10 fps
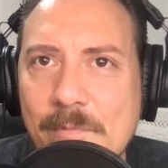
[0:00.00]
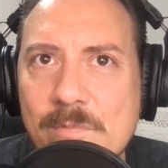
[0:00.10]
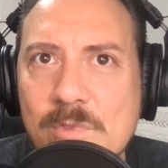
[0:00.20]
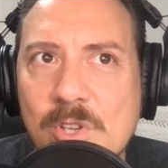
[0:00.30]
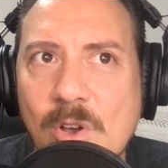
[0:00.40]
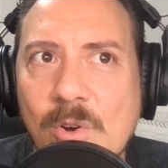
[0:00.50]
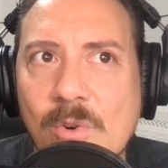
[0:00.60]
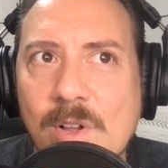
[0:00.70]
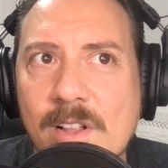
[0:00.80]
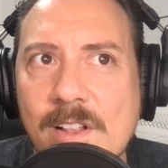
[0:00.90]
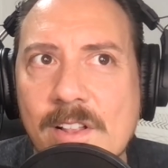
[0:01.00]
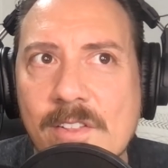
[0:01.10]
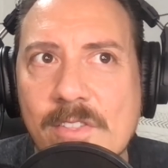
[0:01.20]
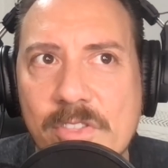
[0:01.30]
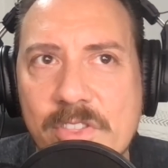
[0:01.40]
So
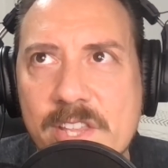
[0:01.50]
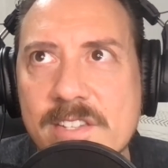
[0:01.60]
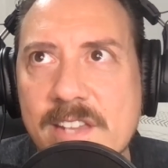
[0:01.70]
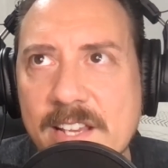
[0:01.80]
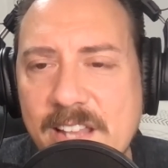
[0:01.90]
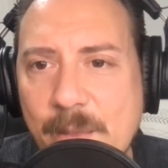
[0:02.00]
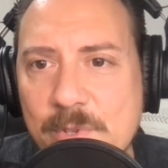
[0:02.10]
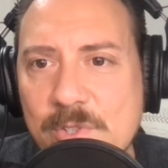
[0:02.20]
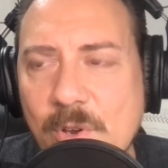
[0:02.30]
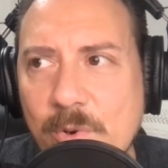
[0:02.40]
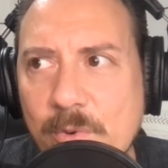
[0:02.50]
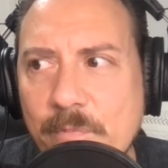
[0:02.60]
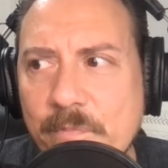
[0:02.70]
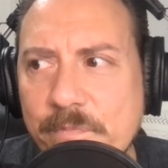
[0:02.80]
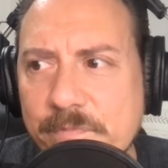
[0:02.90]
this next episode
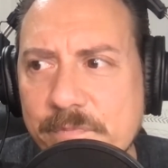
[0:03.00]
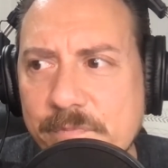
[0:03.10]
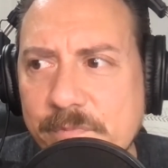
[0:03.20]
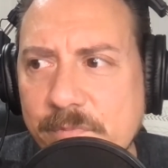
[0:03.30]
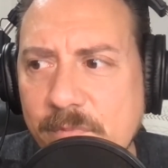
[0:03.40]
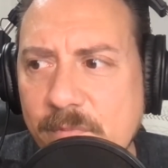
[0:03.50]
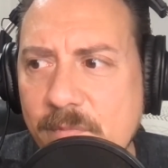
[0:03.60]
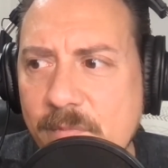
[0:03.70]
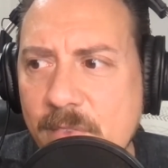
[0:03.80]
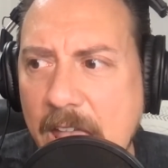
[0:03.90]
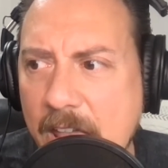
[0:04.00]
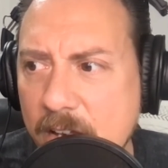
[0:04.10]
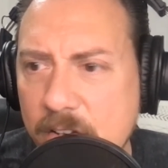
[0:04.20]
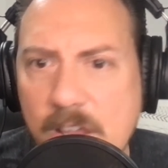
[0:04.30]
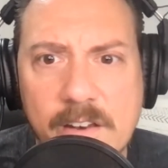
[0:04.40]

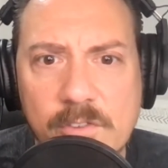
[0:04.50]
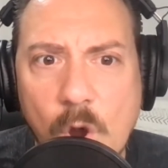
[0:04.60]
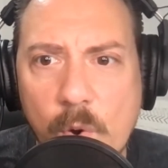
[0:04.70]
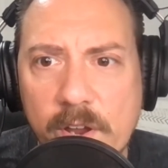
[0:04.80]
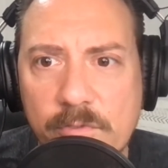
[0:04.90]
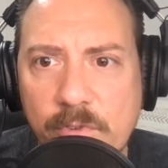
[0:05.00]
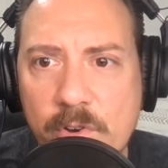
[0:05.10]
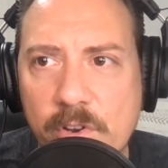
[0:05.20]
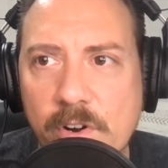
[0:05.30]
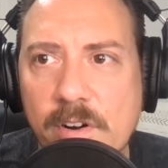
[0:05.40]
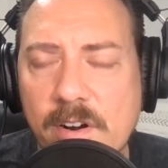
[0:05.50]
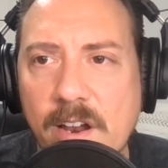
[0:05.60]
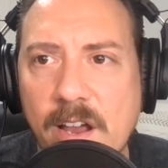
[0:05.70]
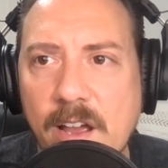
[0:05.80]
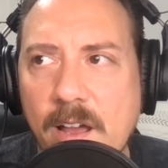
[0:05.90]
and going further
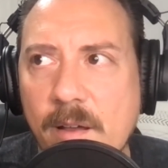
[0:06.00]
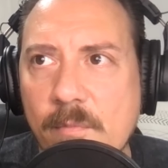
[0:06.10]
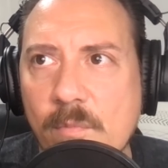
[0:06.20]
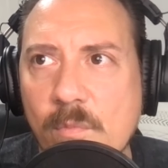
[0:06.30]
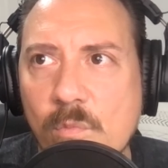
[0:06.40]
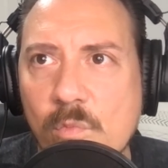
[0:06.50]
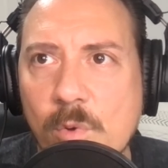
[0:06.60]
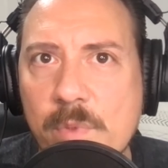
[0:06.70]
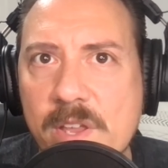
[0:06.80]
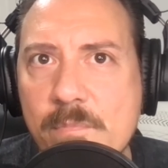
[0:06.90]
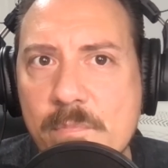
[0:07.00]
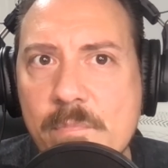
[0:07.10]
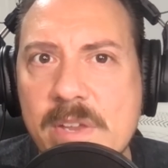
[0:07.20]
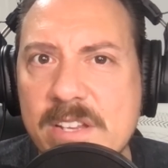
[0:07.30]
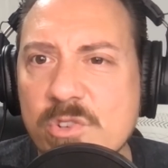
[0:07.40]
will be
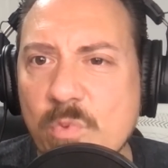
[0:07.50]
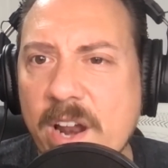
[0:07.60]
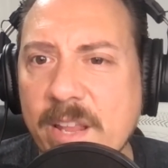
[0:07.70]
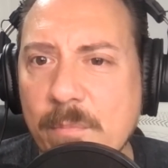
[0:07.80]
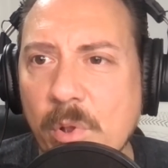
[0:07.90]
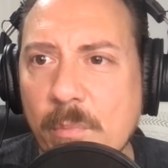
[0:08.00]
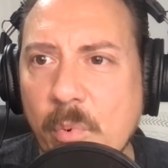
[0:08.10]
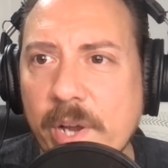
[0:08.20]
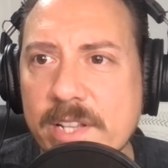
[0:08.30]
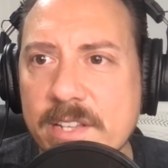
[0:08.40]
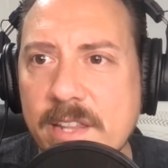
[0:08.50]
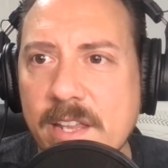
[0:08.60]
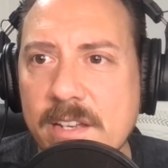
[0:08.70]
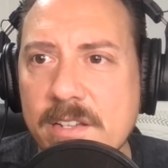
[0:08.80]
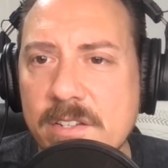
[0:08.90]
me just writing bullet points and
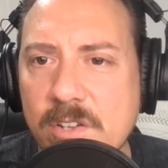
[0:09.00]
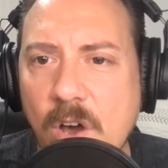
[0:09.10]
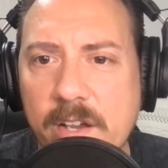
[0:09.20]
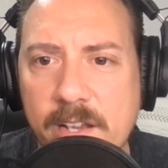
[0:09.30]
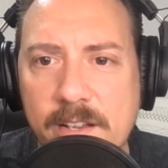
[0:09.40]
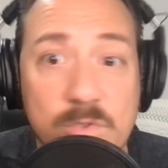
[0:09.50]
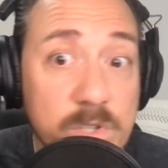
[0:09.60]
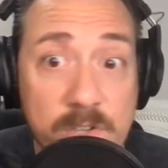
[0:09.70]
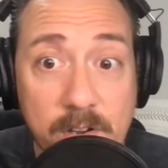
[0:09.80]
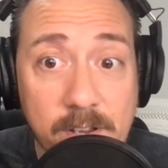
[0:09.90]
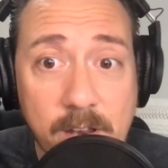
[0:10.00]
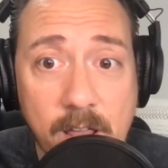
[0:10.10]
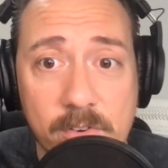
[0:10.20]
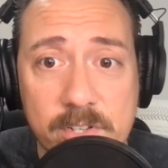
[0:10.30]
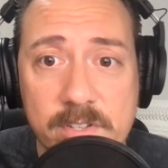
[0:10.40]
then talking as we're talking
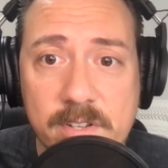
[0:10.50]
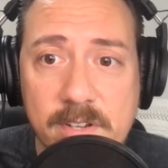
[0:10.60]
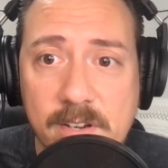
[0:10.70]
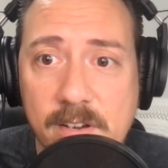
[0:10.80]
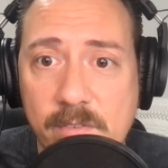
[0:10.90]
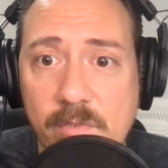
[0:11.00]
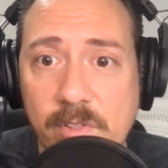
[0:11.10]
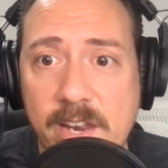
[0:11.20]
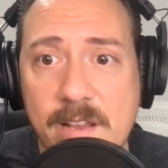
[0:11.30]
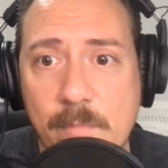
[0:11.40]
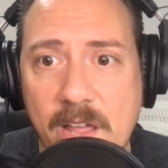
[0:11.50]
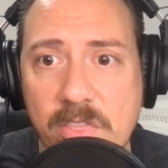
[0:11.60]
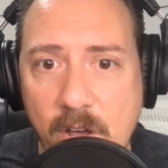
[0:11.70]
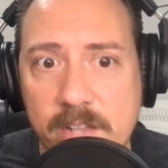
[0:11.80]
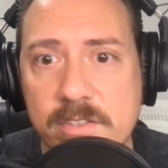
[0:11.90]
now, just letting my
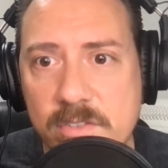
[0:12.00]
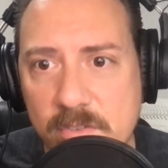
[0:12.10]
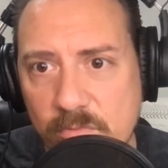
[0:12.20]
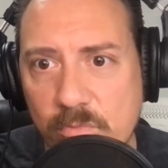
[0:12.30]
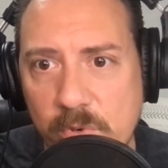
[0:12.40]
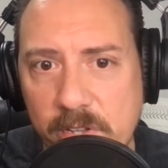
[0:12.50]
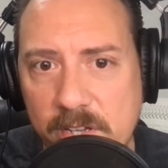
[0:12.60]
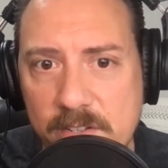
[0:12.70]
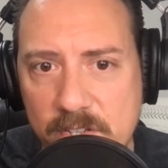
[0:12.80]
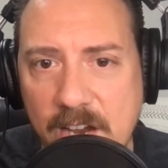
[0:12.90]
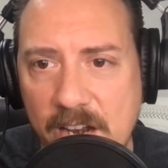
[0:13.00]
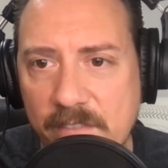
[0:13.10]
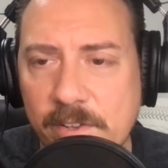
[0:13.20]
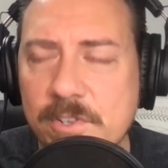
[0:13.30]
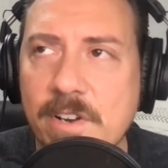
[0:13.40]
thoughts really just kind of
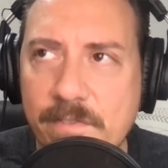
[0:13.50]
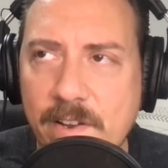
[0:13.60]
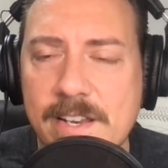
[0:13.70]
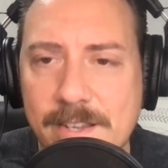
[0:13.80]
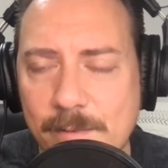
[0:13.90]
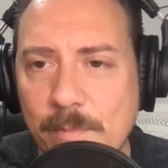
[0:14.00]
filter. And if I need to